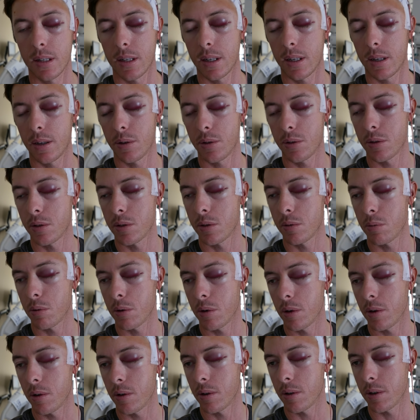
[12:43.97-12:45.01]
Let Ocean
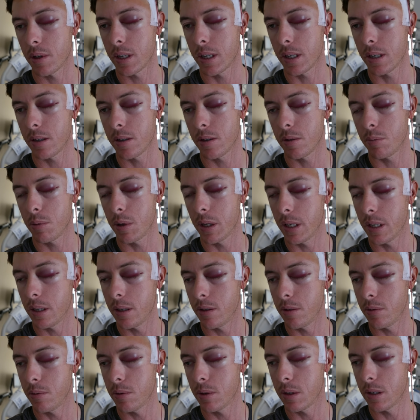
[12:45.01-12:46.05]
Spoon Girl kind of update
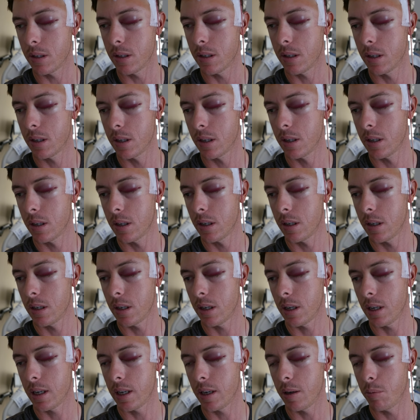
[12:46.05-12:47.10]
you when
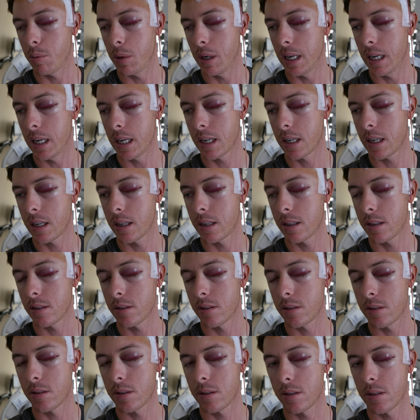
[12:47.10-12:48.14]
I get back,
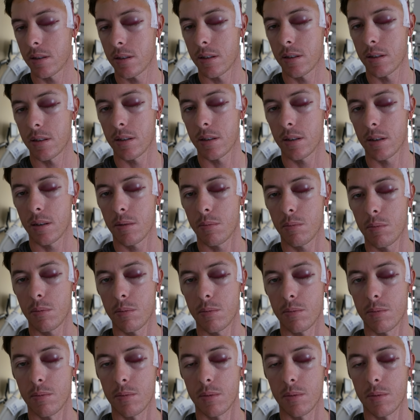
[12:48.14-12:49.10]
because I'm